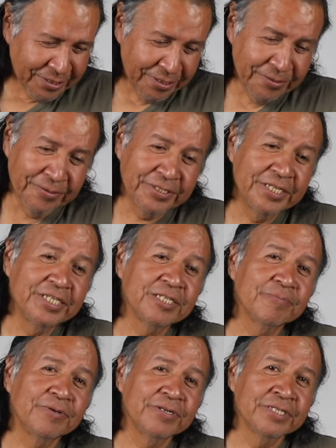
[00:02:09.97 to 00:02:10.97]
Thunder sees
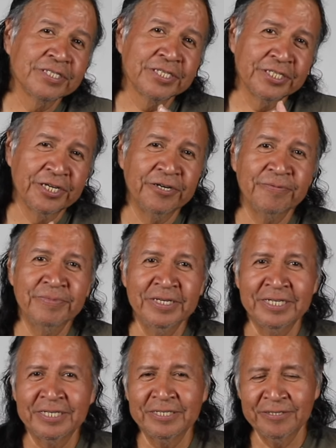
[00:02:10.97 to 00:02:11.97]
the boys and says, "Help
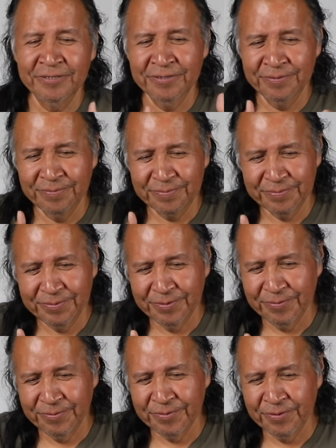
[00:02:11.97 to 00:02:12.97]
me.
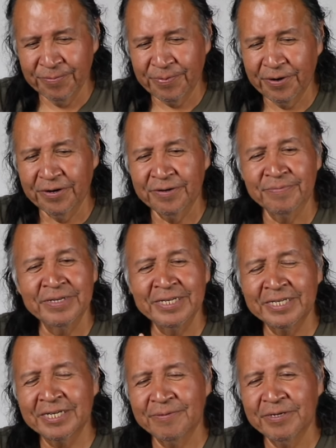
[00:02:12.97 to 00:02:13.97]
You're part of
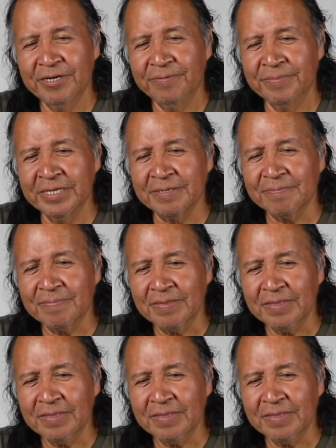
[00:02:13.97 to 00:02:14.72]
me. Come help me.